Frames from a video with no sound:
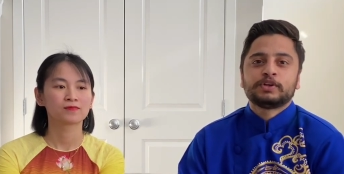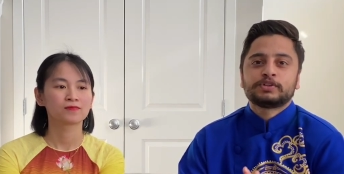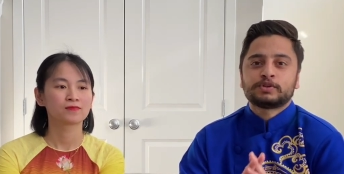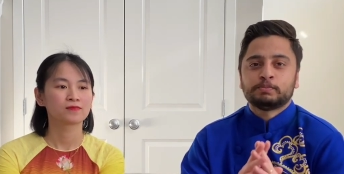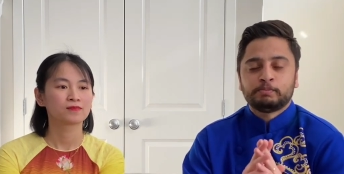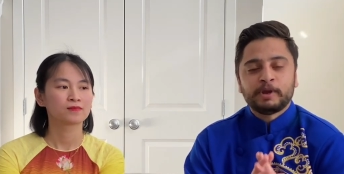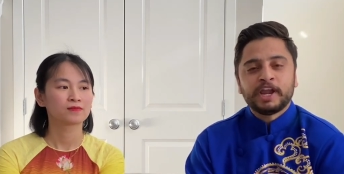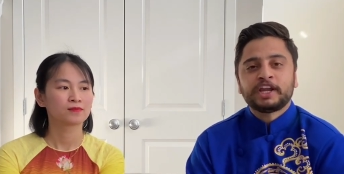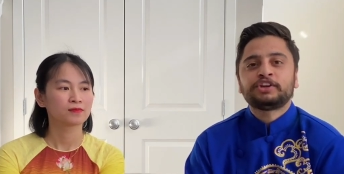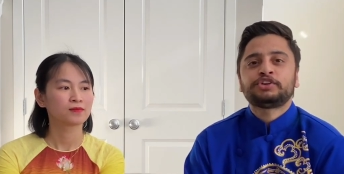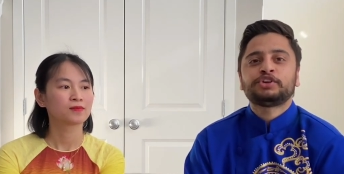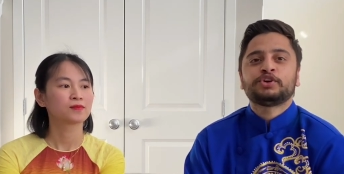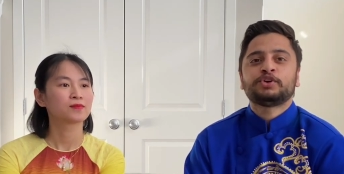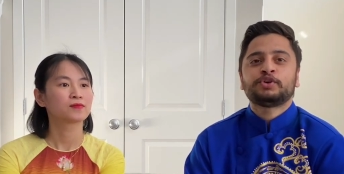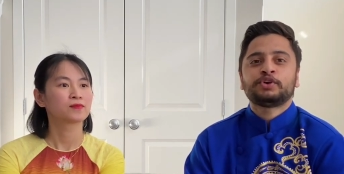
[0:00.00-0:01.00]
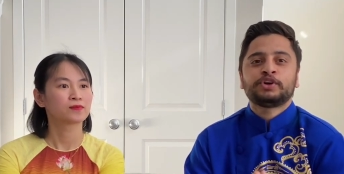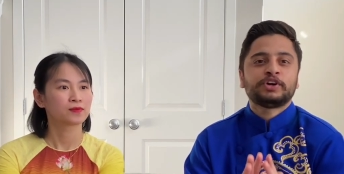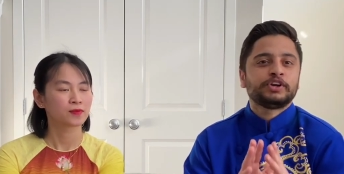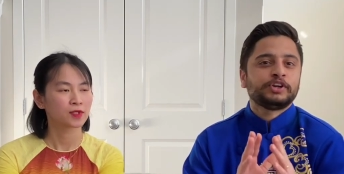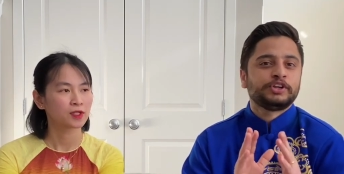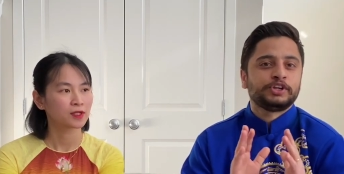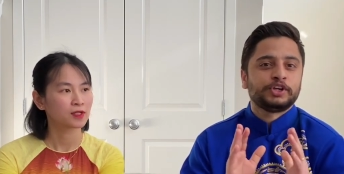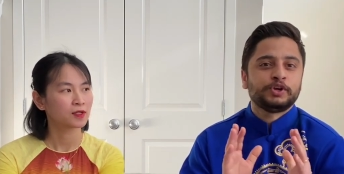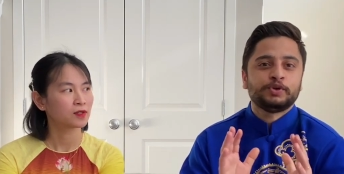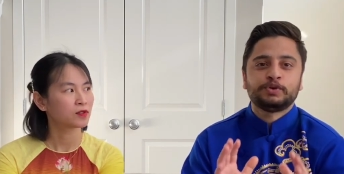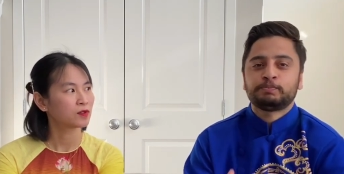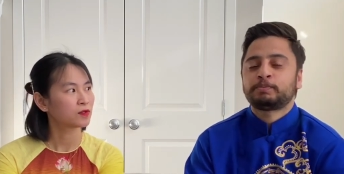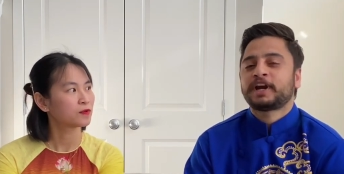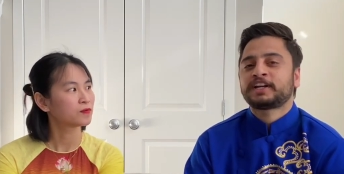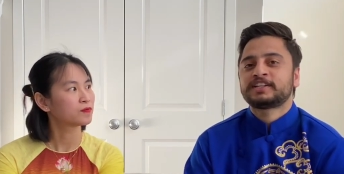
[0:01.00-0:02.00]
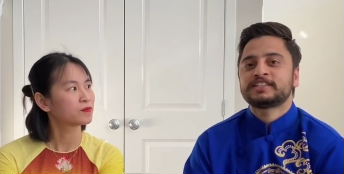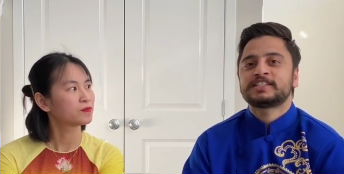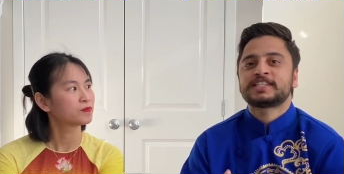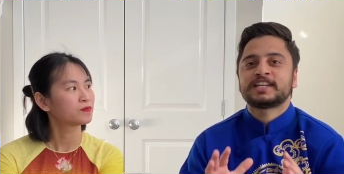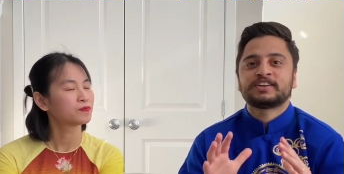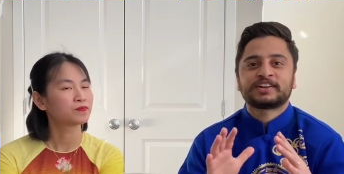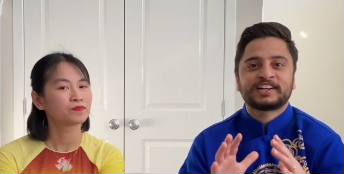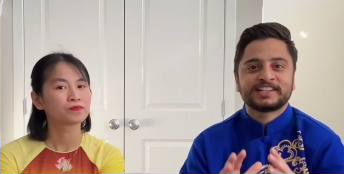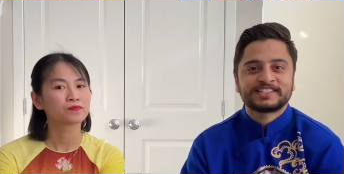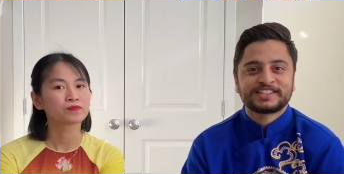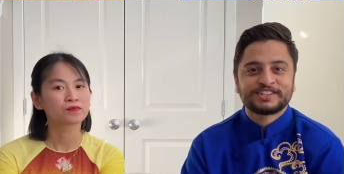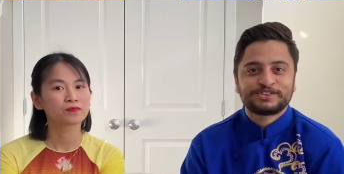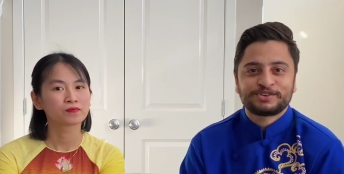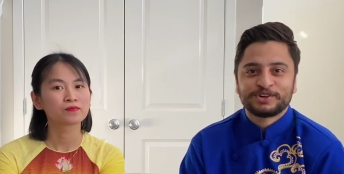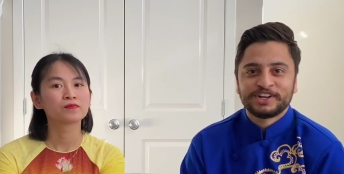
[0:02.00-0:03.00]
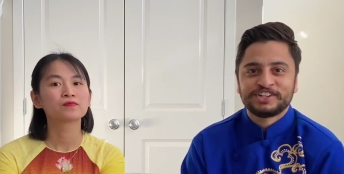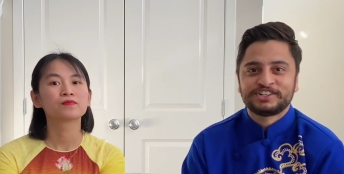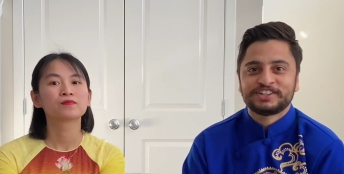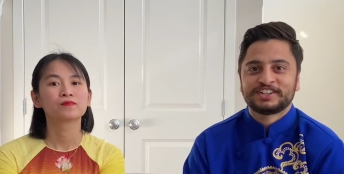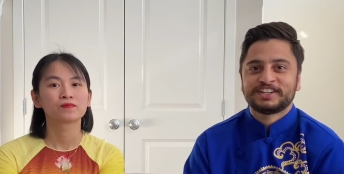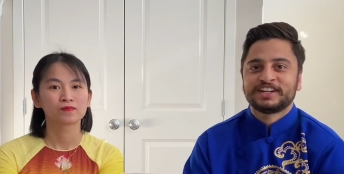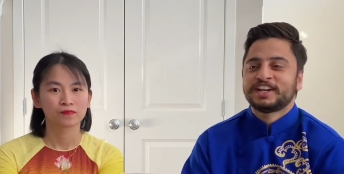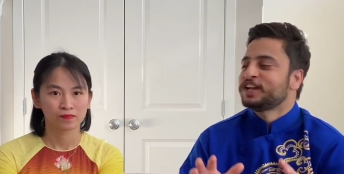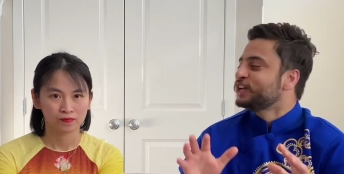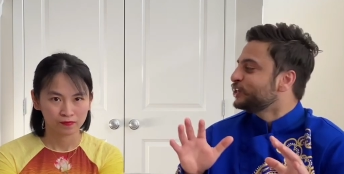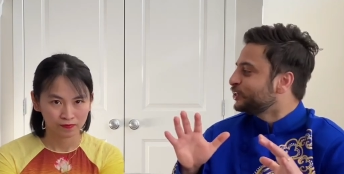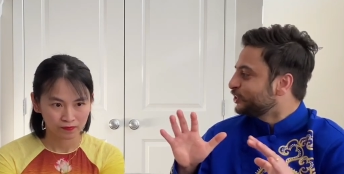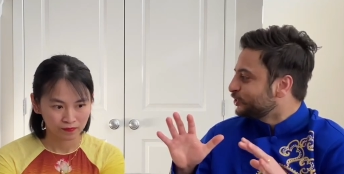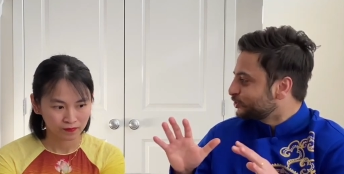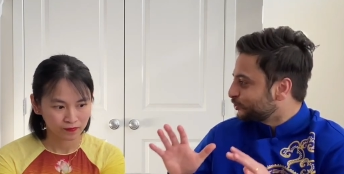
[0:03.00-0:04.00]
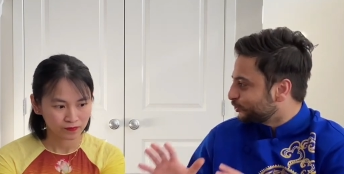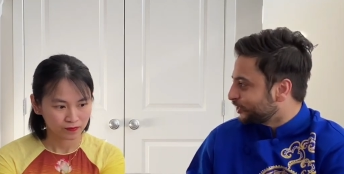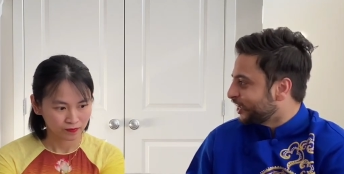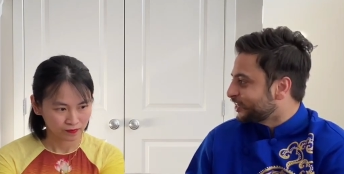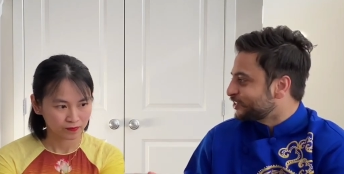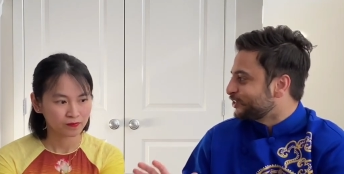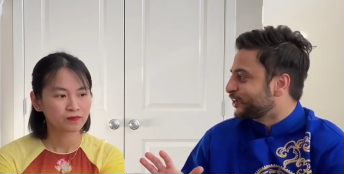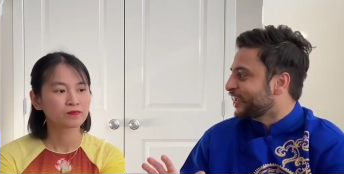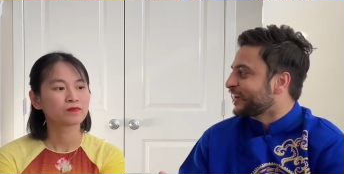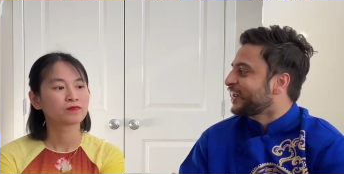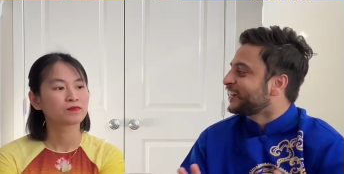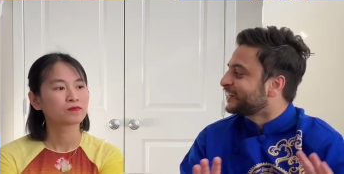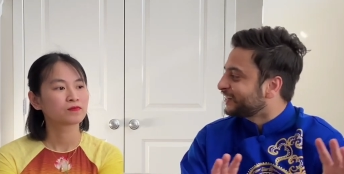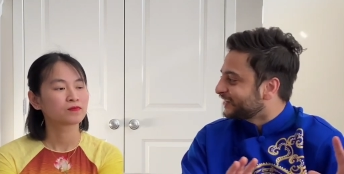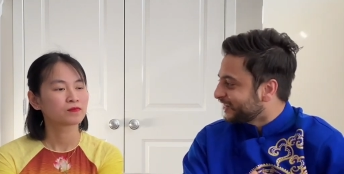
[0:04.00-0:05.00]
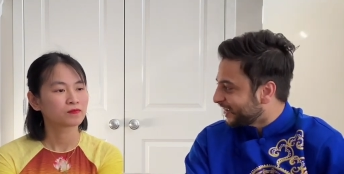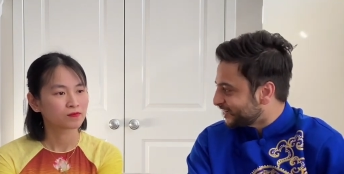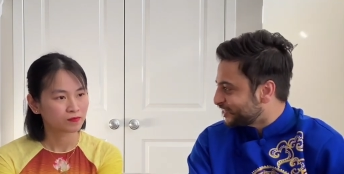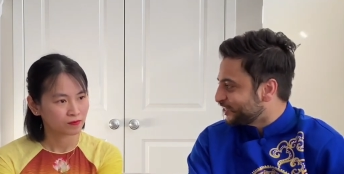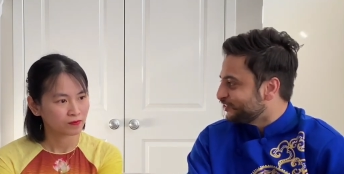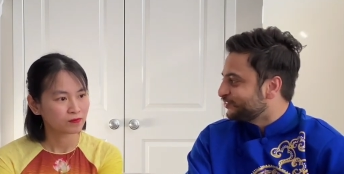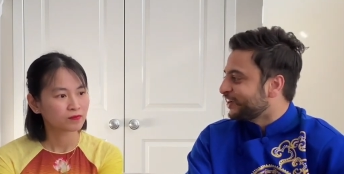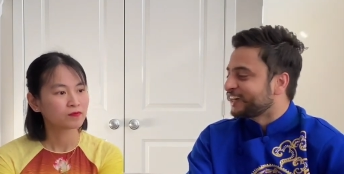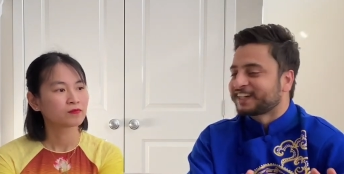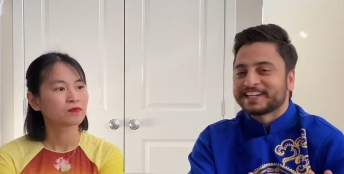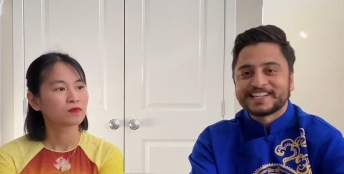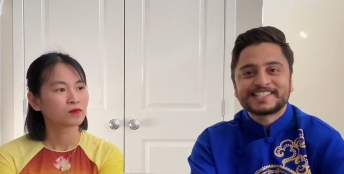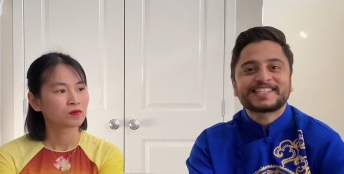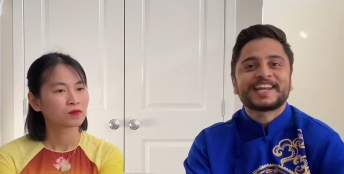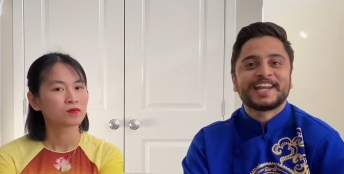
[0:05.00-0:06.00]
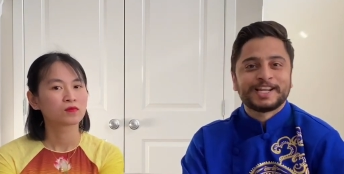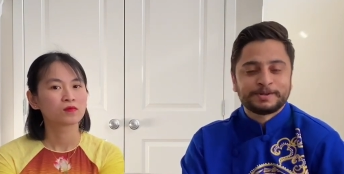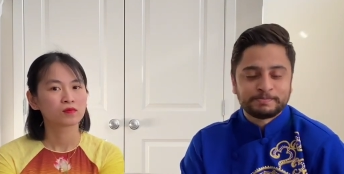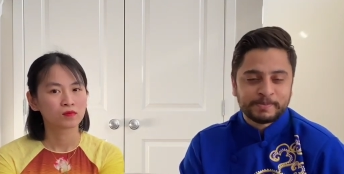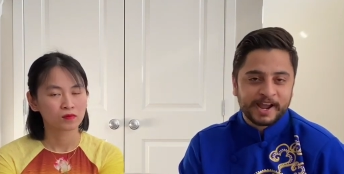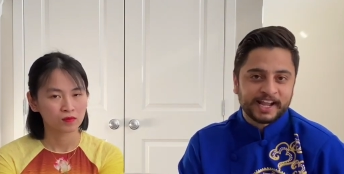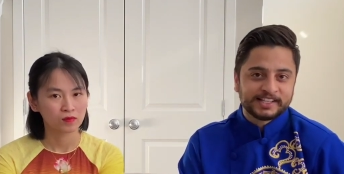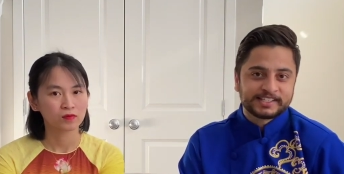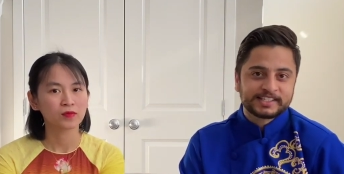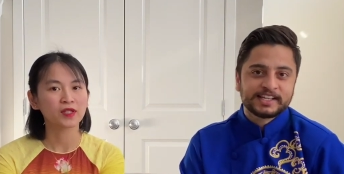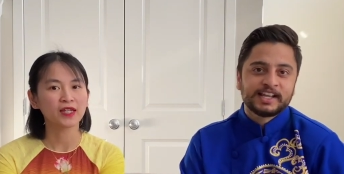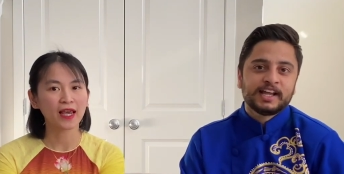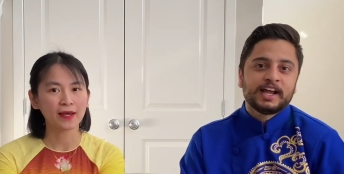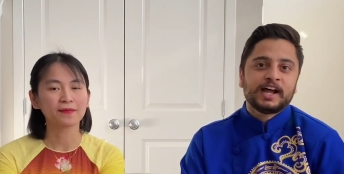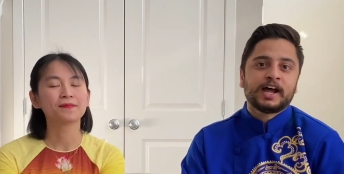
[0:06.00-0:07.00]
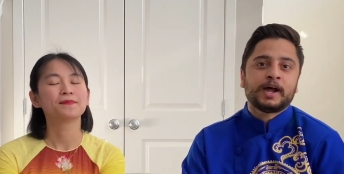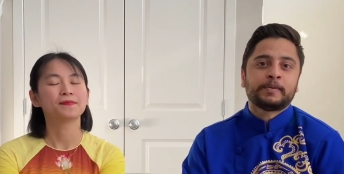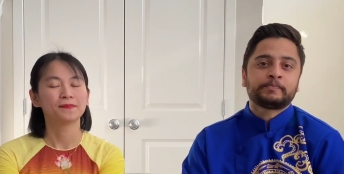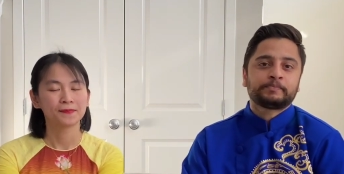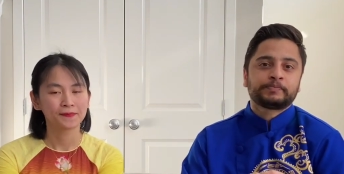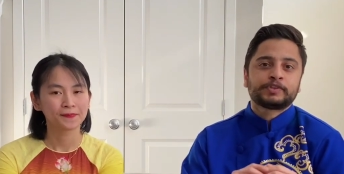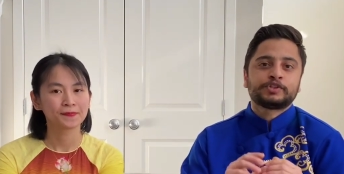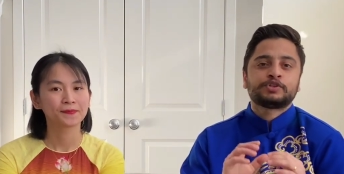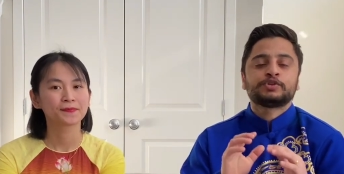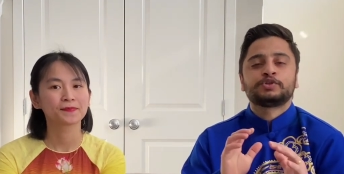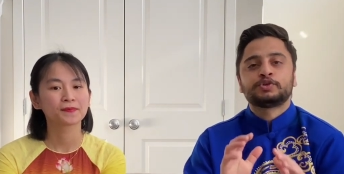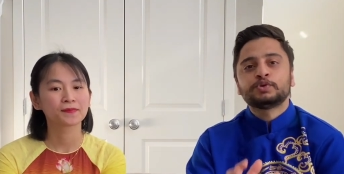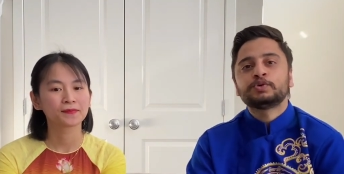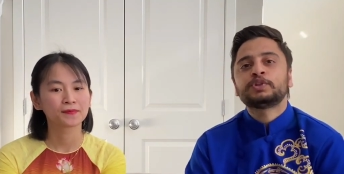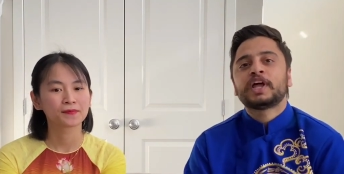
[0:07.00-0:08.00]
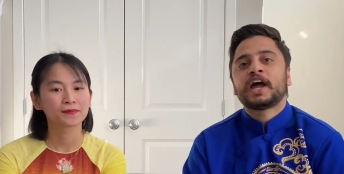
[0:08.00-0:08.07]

Speaker 1: so make sure you practice your concentration so that you can achieve at least 8 bands. Yeah. Um, to do